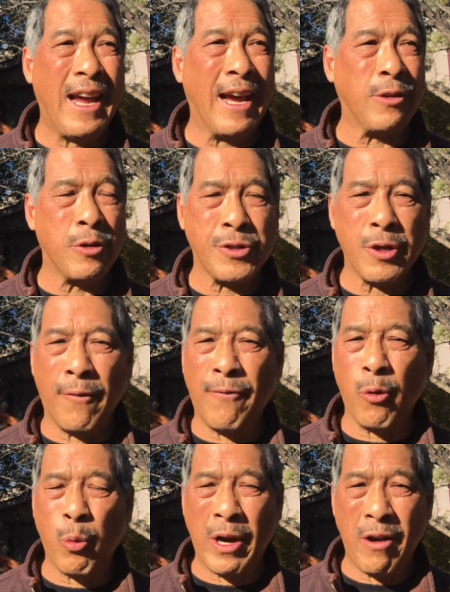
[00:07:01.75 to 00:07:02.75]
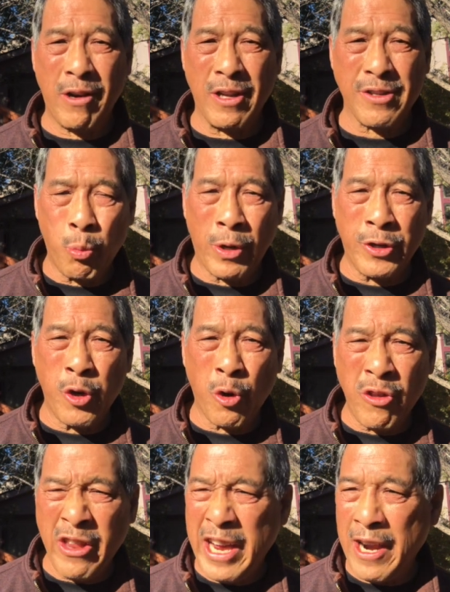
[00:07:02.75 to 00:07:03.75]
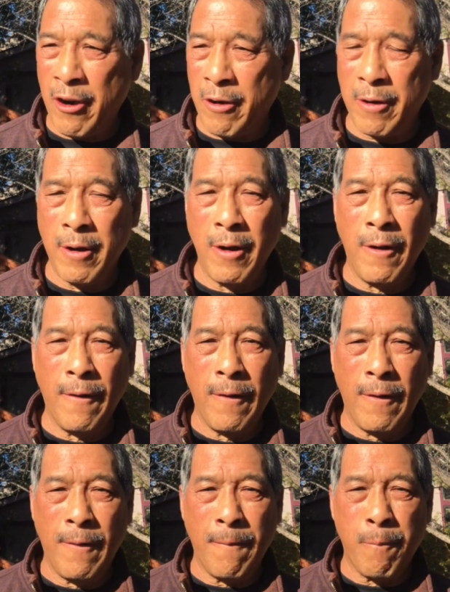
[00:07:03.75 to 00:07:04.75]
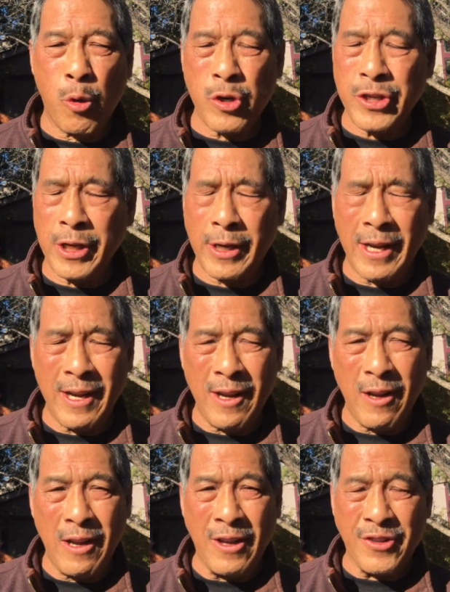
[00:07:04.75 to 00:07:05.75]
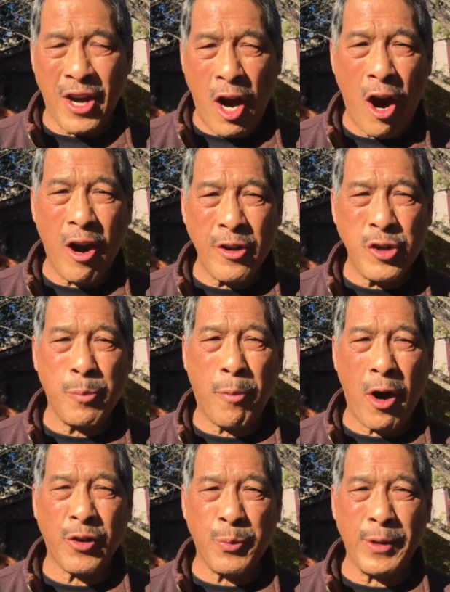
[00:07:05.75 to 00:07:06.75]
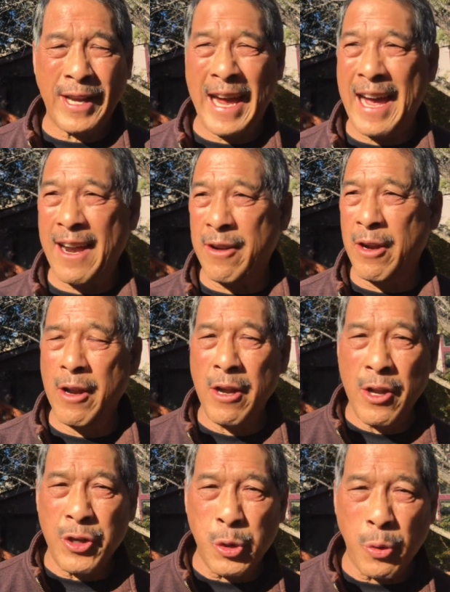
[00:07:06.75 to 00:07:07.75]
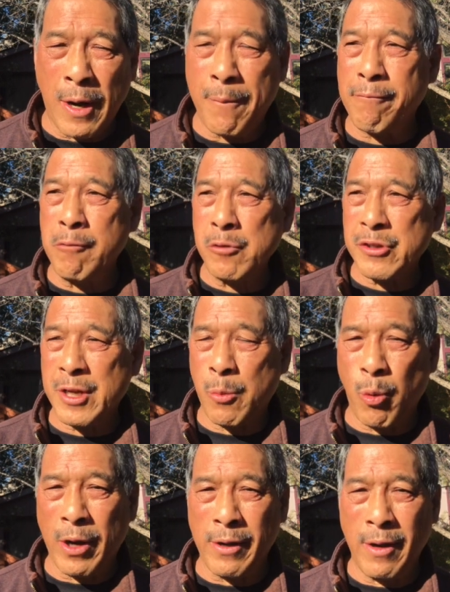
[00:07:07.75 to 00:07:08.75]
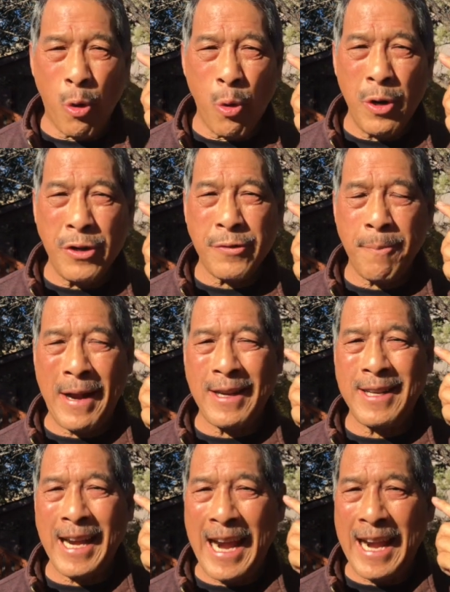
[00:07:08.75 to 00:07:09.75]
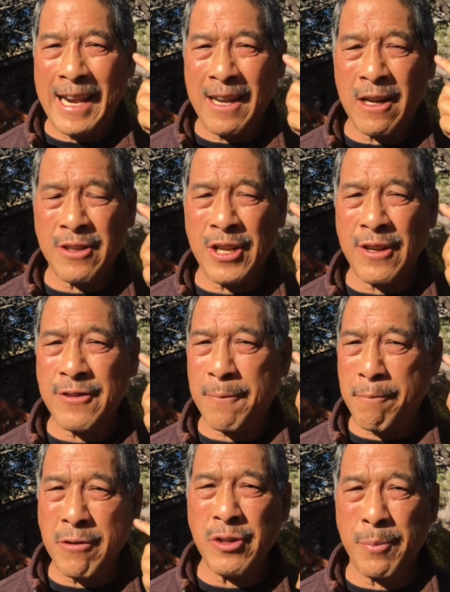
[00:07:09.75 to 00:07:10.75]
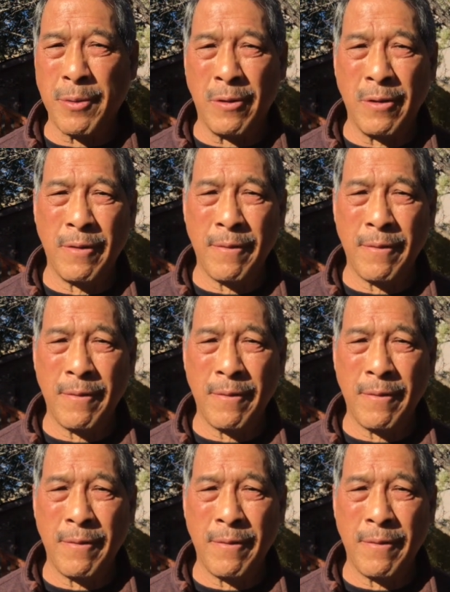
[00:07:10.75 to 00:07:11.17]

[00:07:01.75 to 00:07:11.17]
and your self-awareness. When you're there pushing as hard as you possibly can to uproot someone, always maintaining a sense of principle.